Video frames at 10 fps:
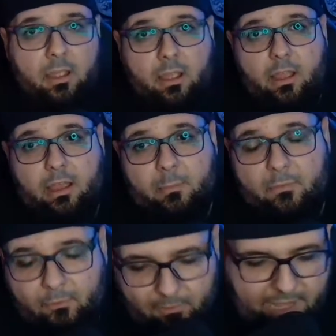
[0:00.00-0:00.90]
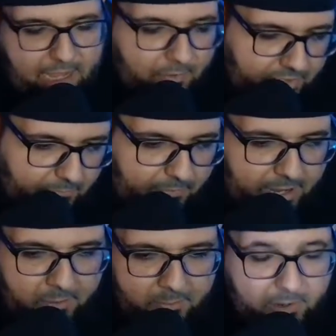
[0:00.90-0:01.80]
Before that, obviously
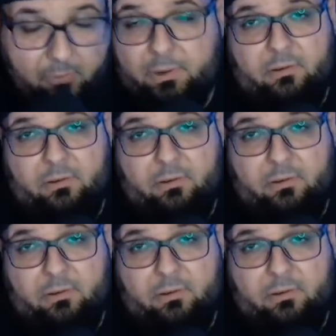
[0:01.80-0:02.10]
Venom, but we don't,